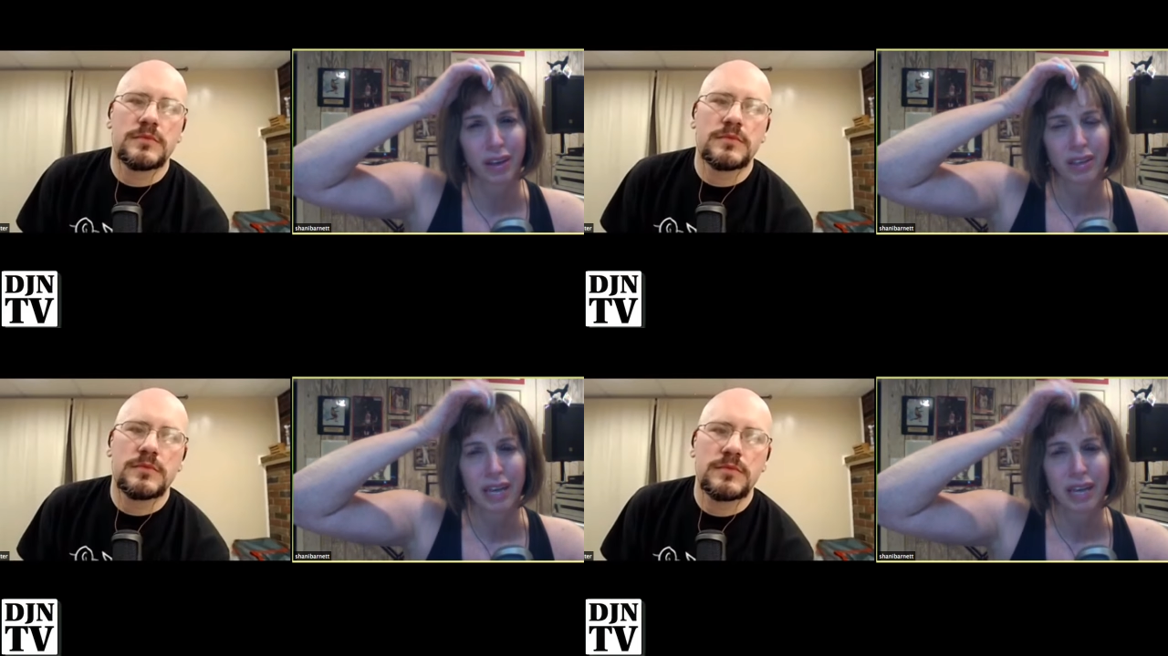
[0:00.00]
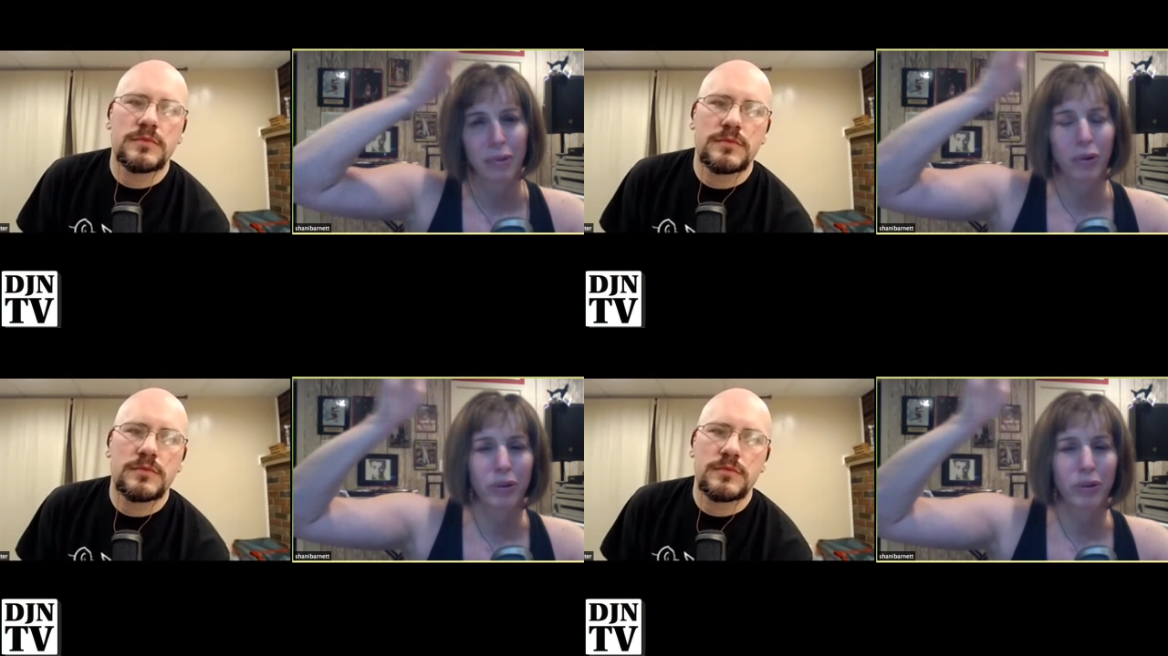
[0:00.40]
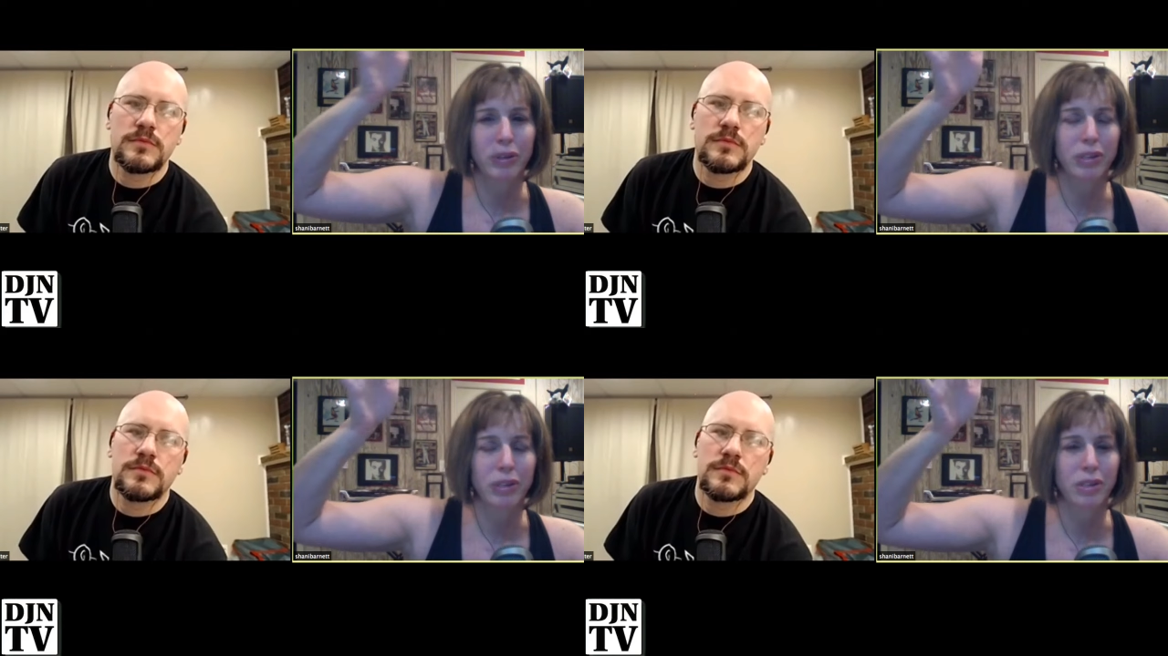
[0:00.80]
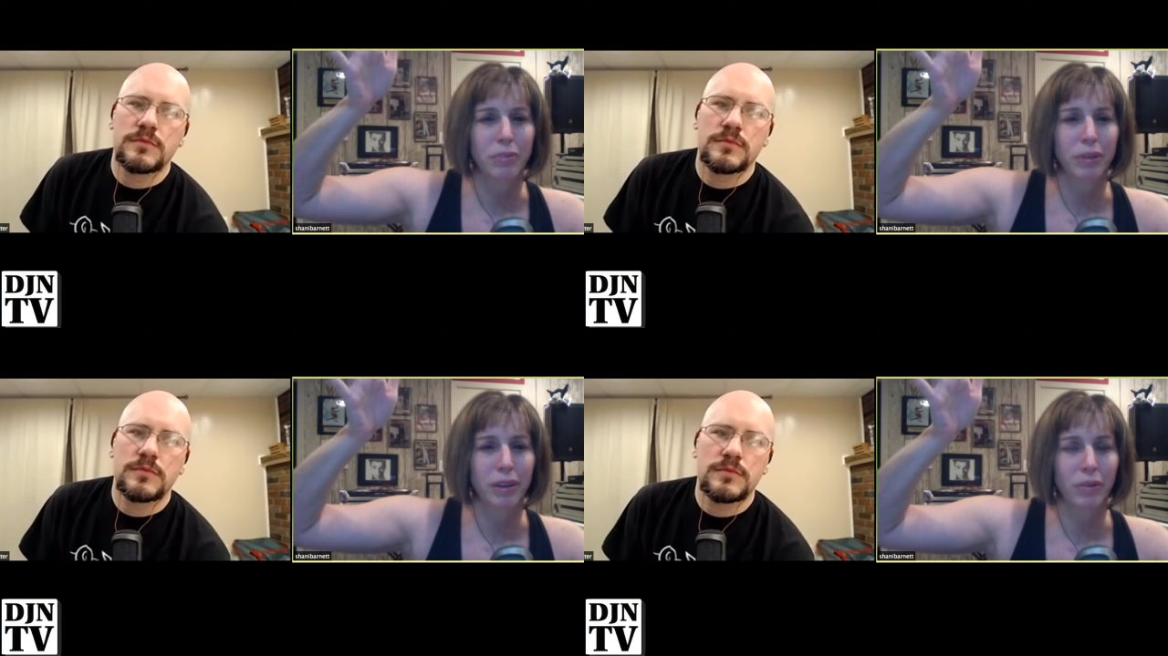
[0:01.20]
Speaker 1: Tom Cruise
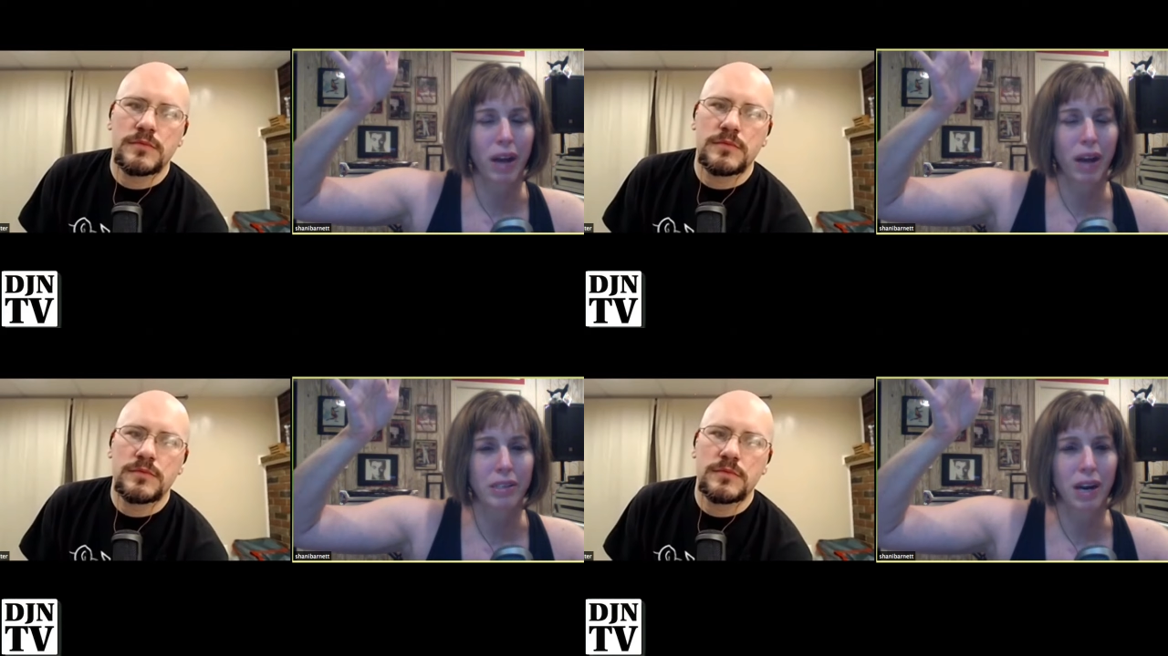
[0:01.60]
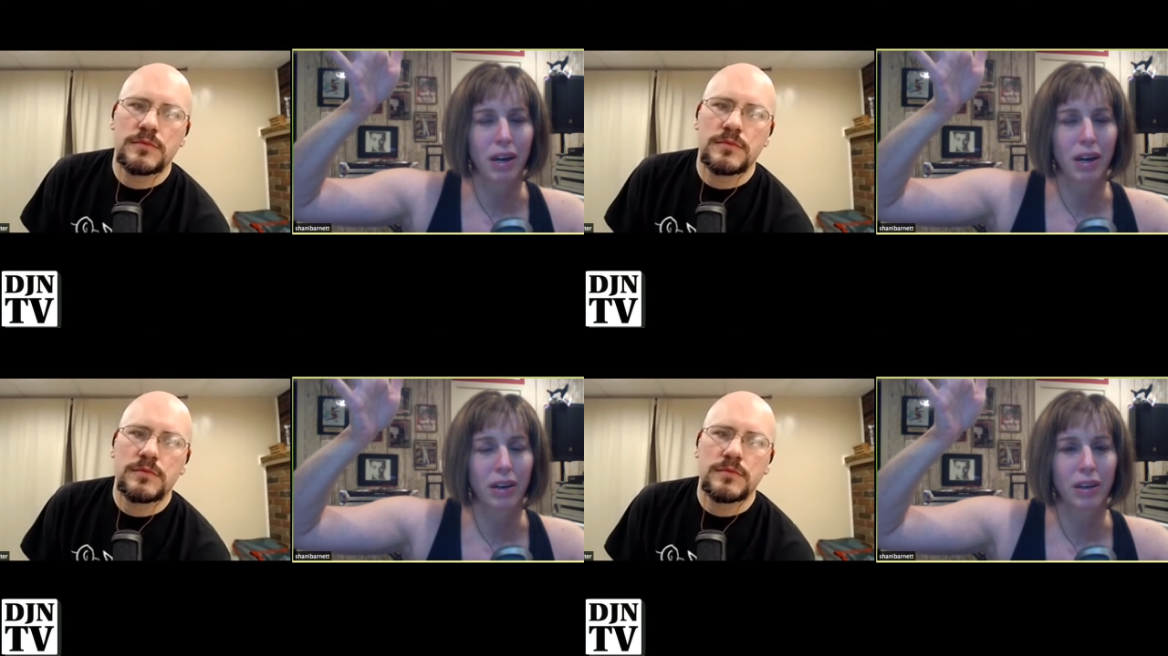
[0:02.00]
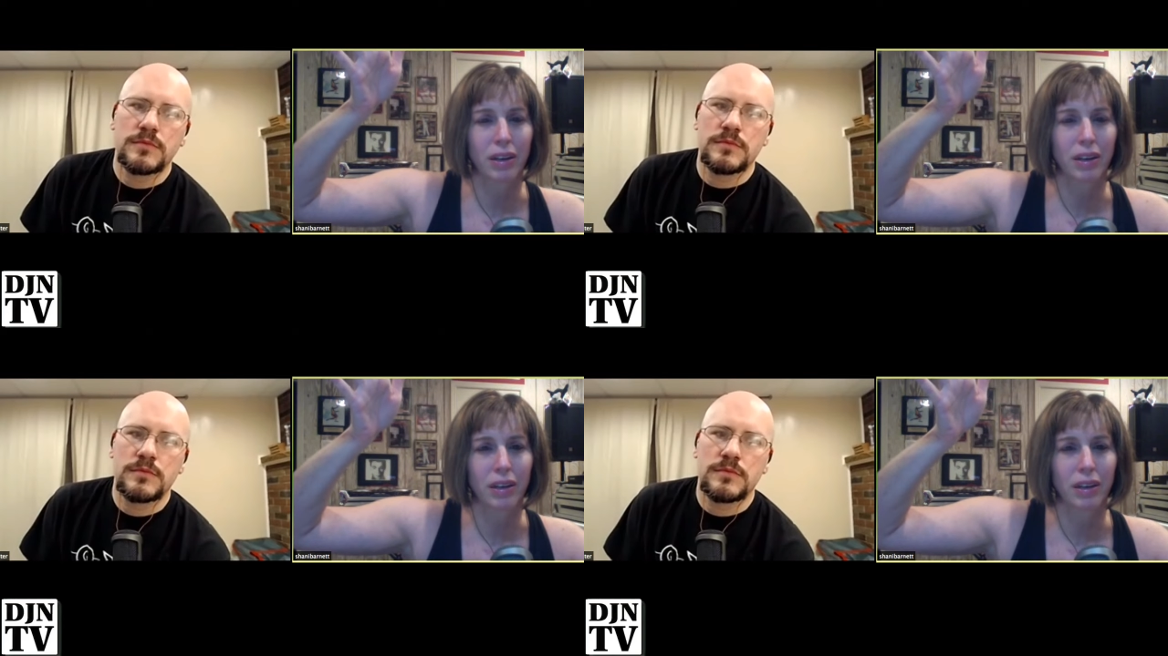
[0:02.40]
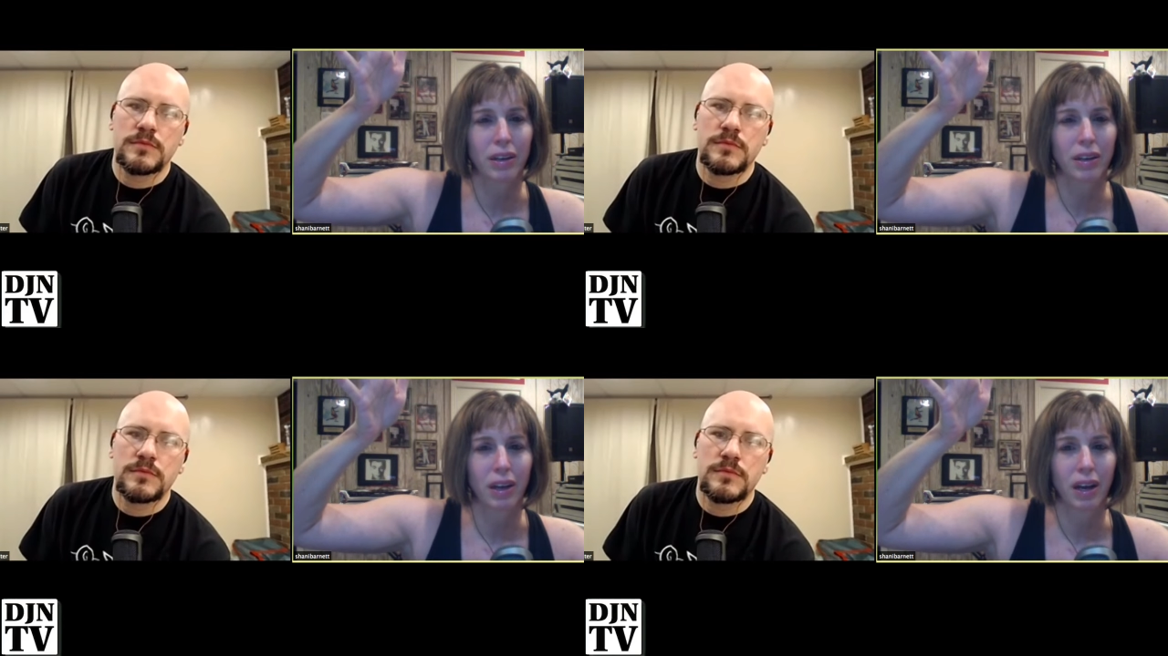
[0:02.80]
played the rock star.
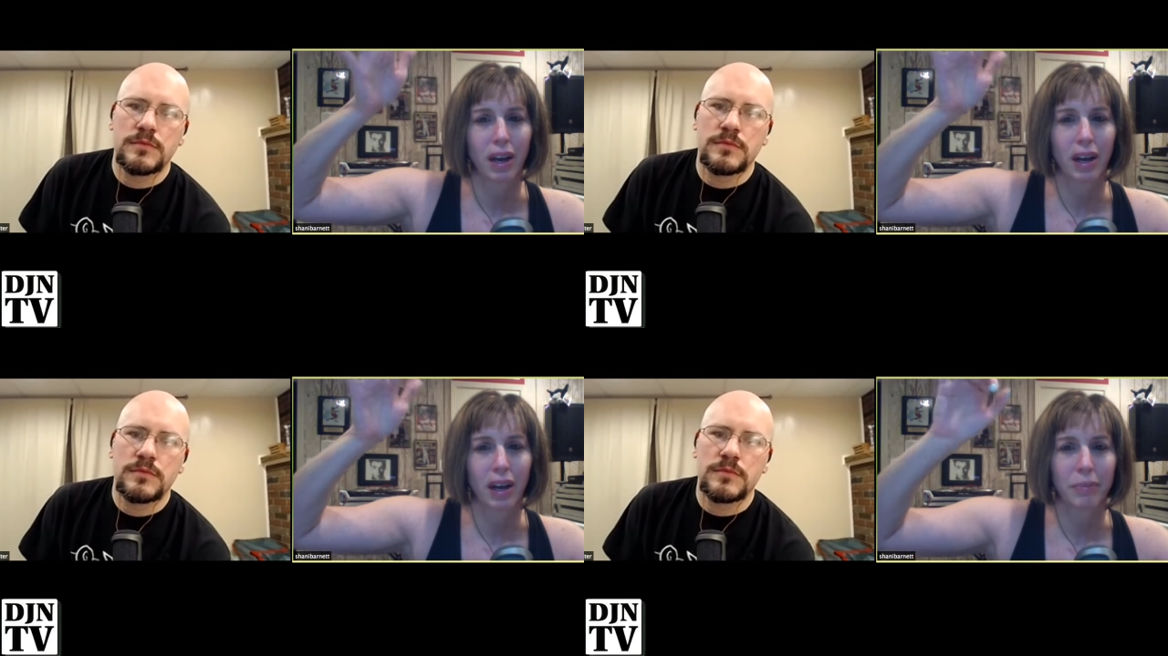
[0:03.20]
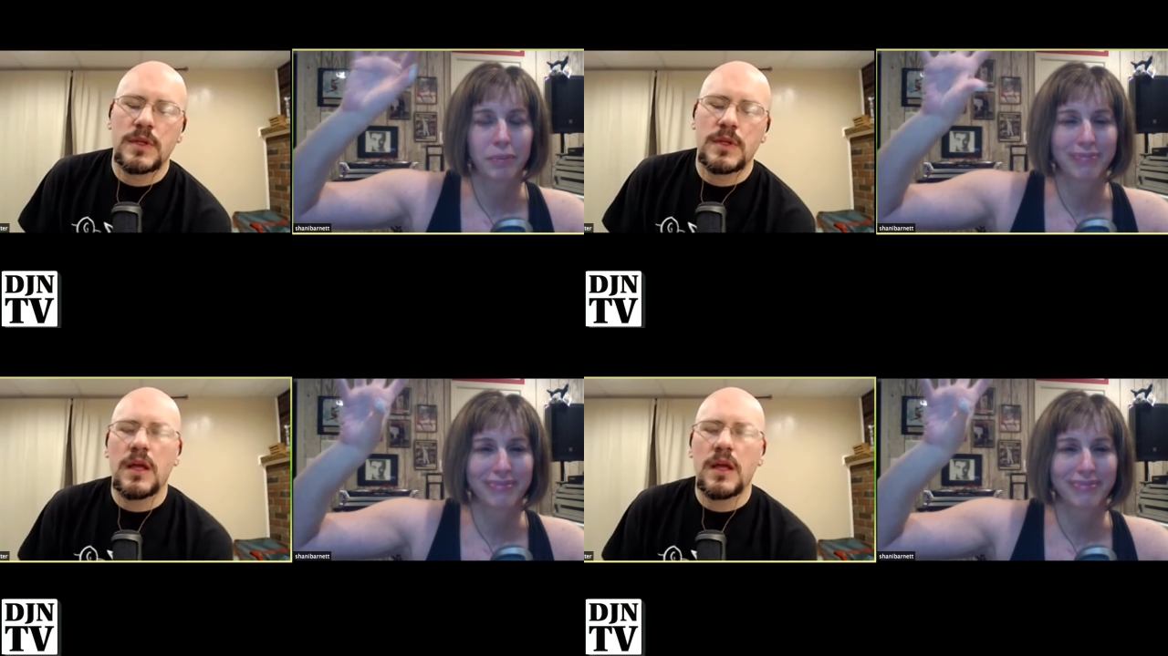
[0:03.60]
Oh.